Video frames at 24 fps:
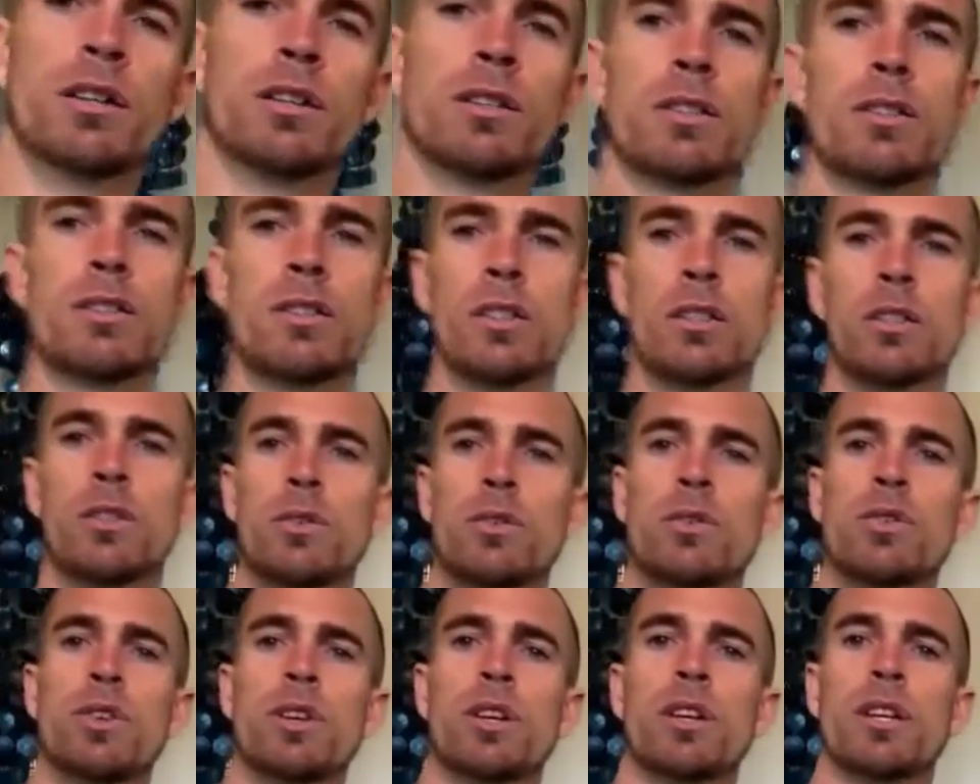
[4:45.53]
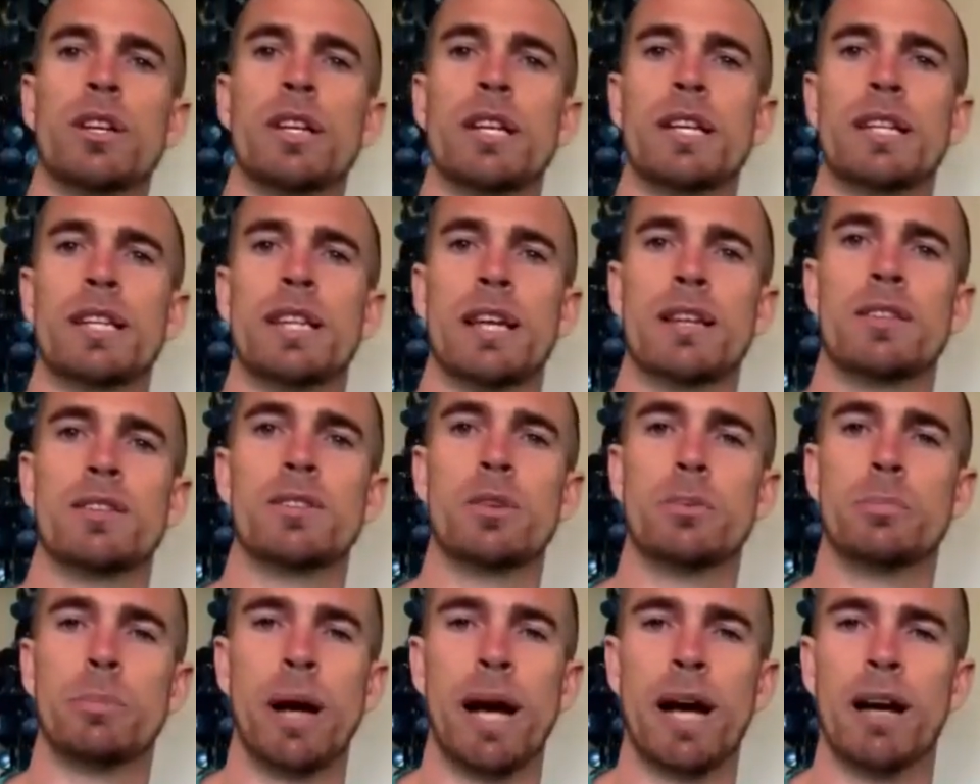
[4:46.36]
solution that's
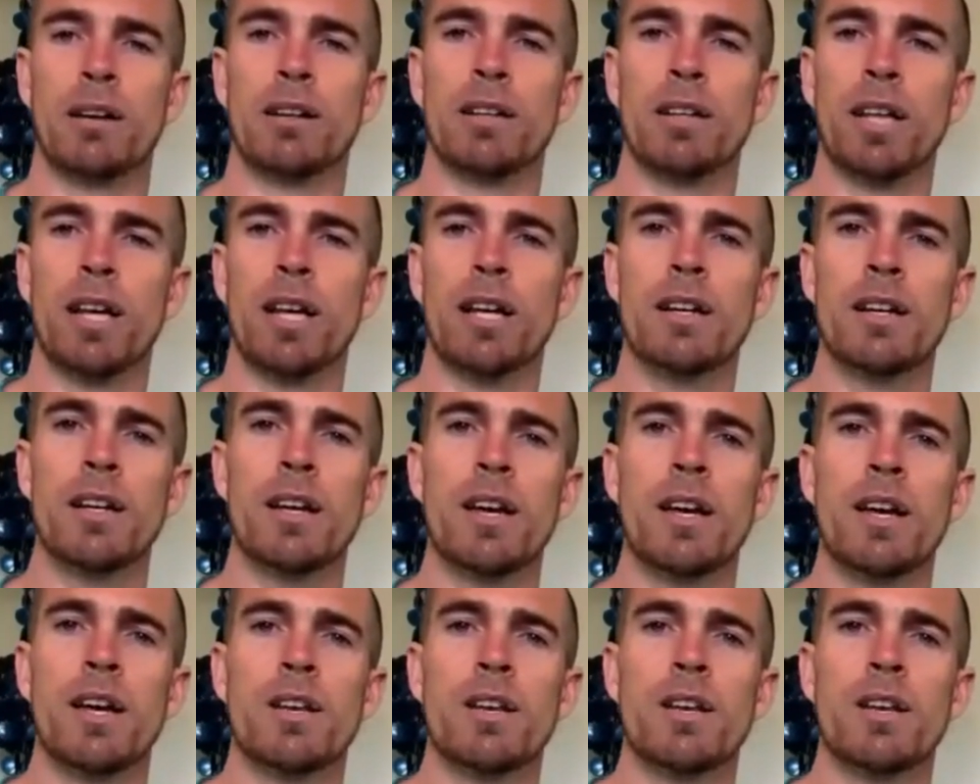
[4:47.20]
super alkaline.